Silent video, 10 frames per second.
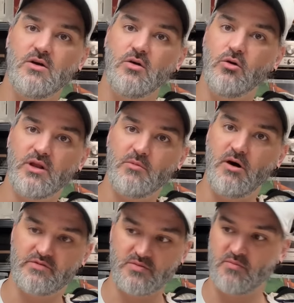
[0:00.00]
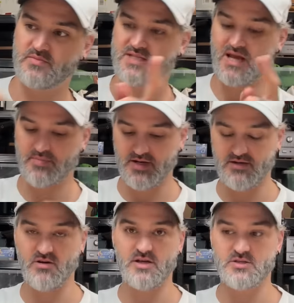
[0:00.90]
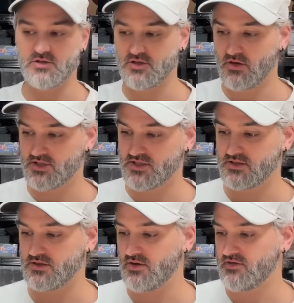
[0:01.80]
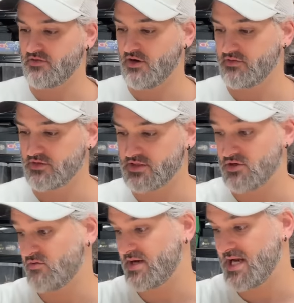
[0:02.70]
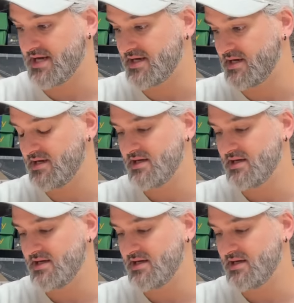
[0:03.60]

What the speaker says: Or they might have just been slapping in 92 dolls into the 95 because they already had it.